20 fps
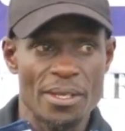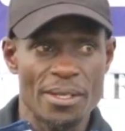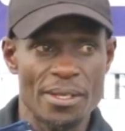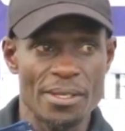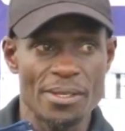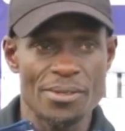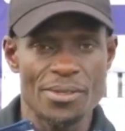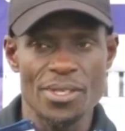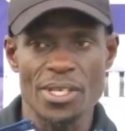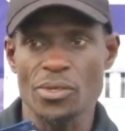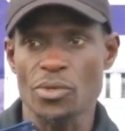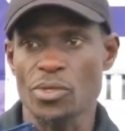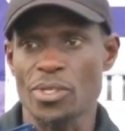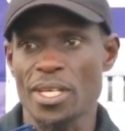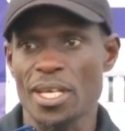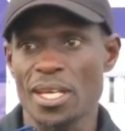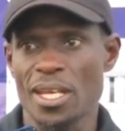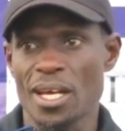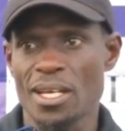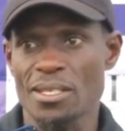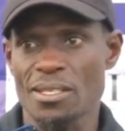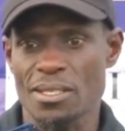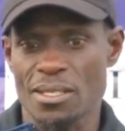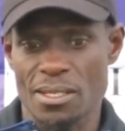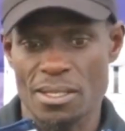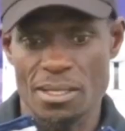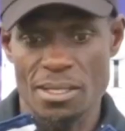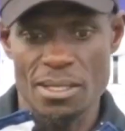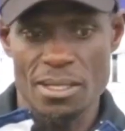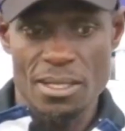He's yet to tell
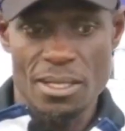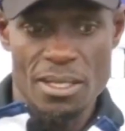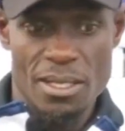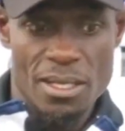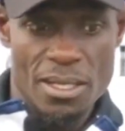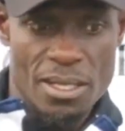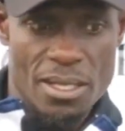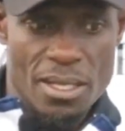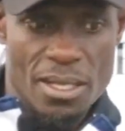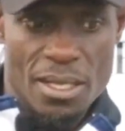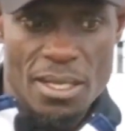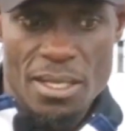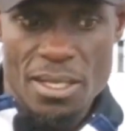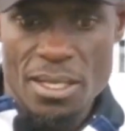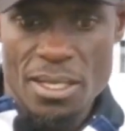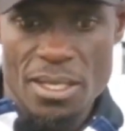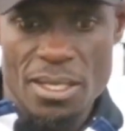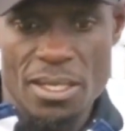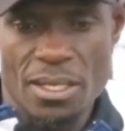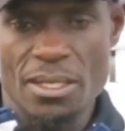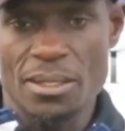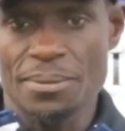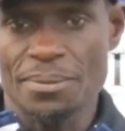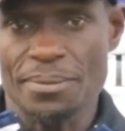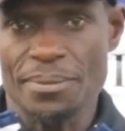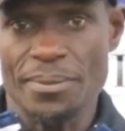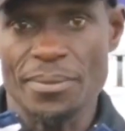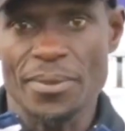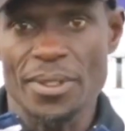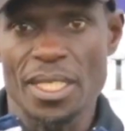us
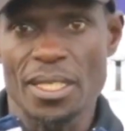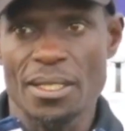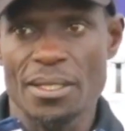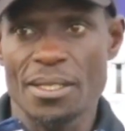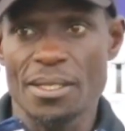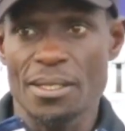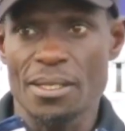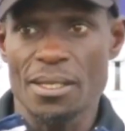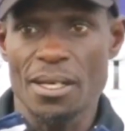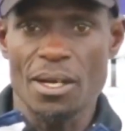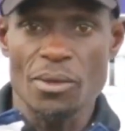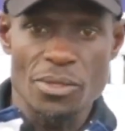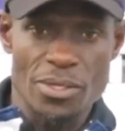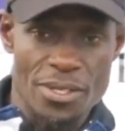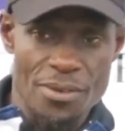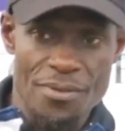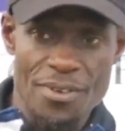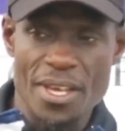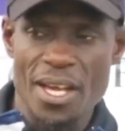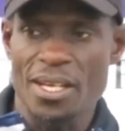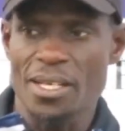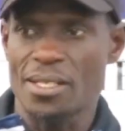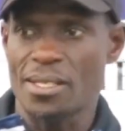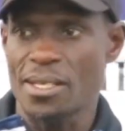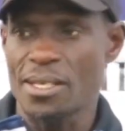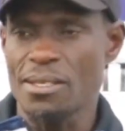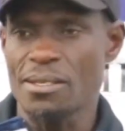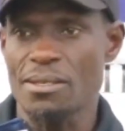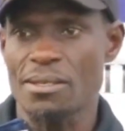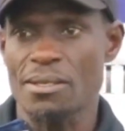how severe
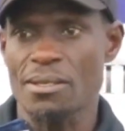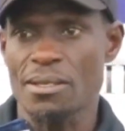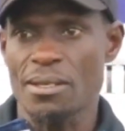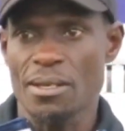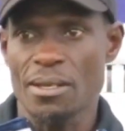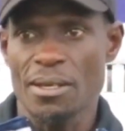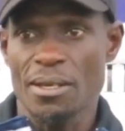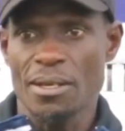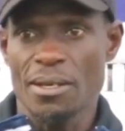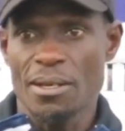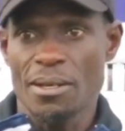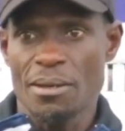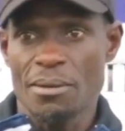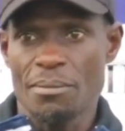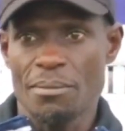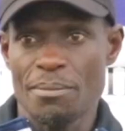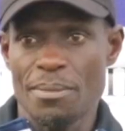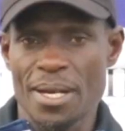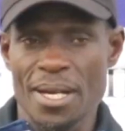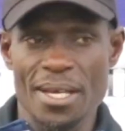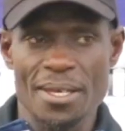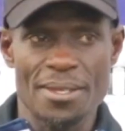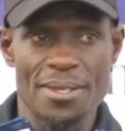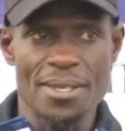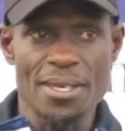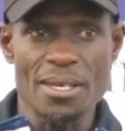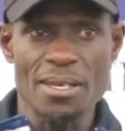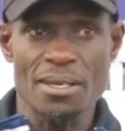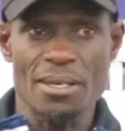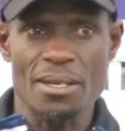it is, but I
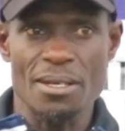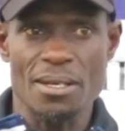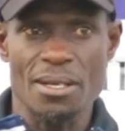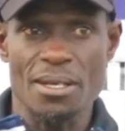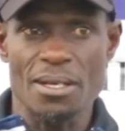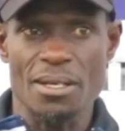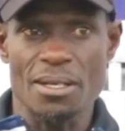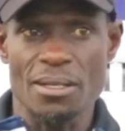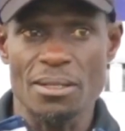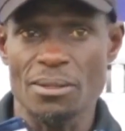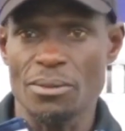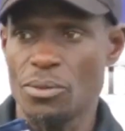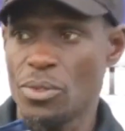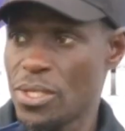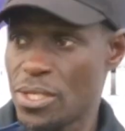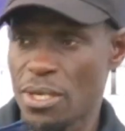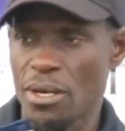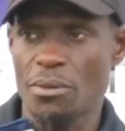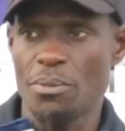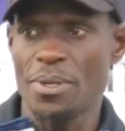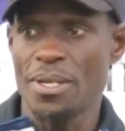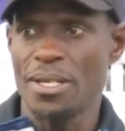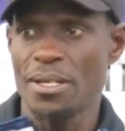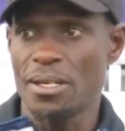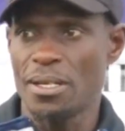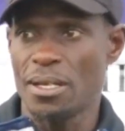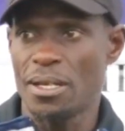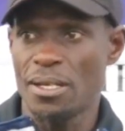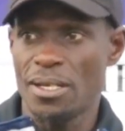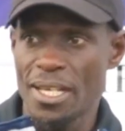think we shall be
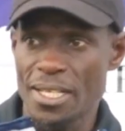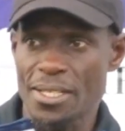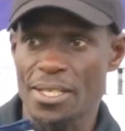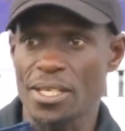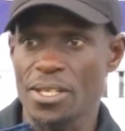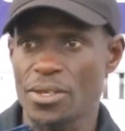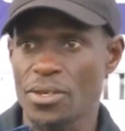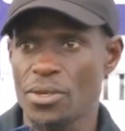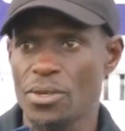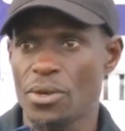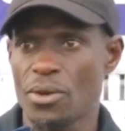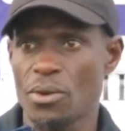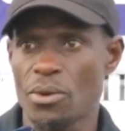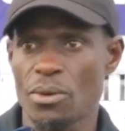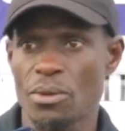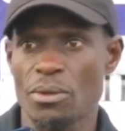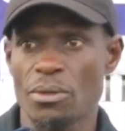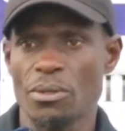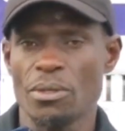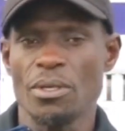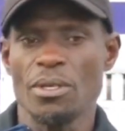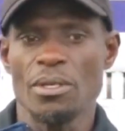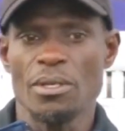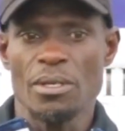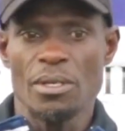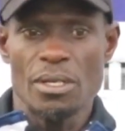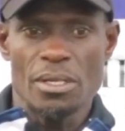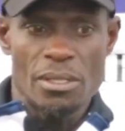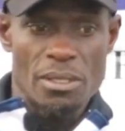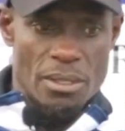letting you know
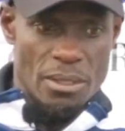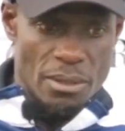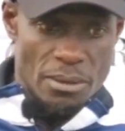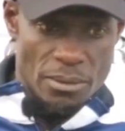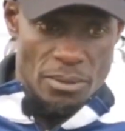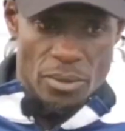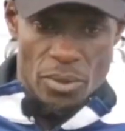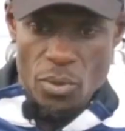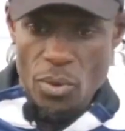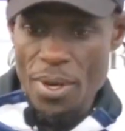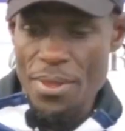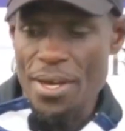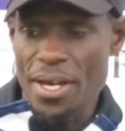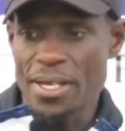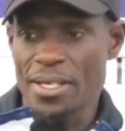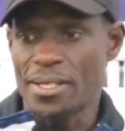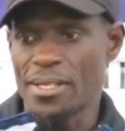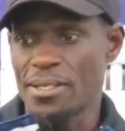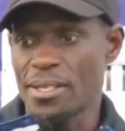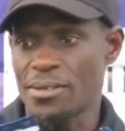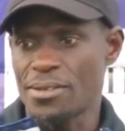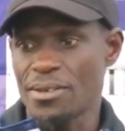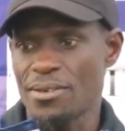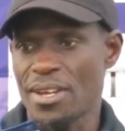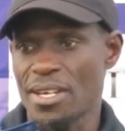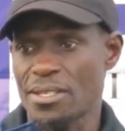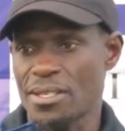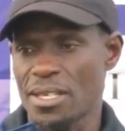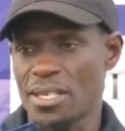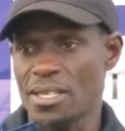whether it is a
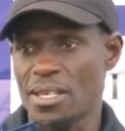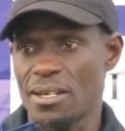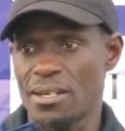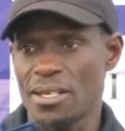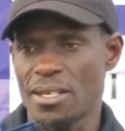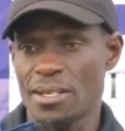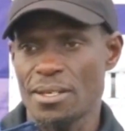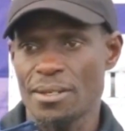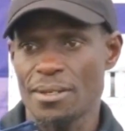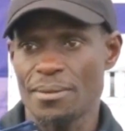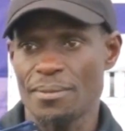serious injury.